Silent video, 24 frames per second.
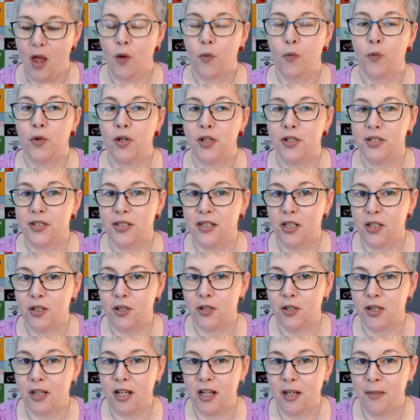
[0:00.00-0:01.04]
We're still
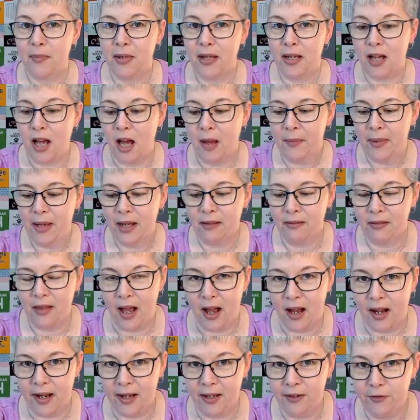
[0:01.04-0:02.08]
going to be coming
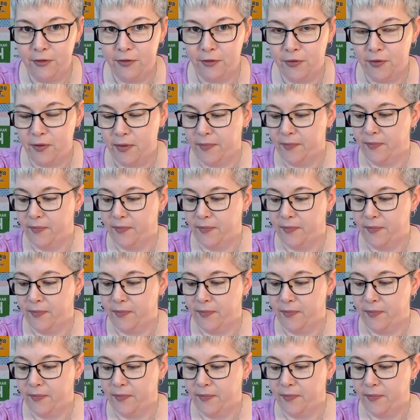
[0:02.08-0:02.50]
live.